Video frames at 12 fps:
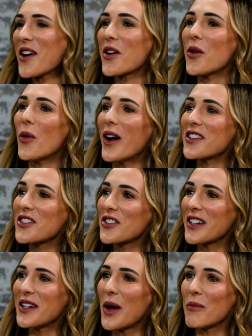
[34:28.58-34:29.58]

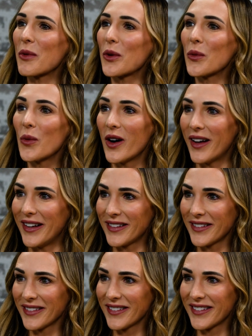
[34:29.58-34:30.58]
Question number
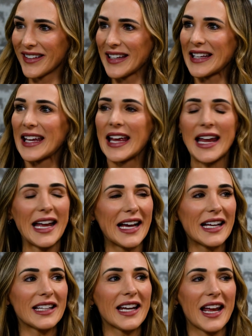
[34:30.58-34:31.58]
1,
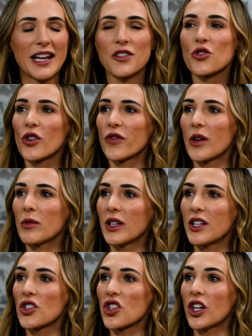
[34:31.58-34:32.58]
Can atrial
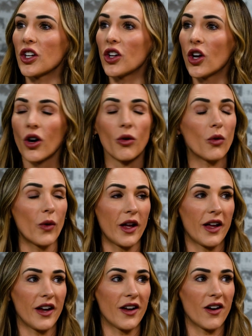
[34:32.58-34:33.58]
fibrillation go
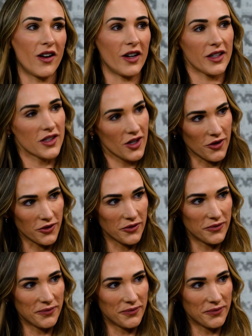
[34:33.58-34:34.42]
away on its own?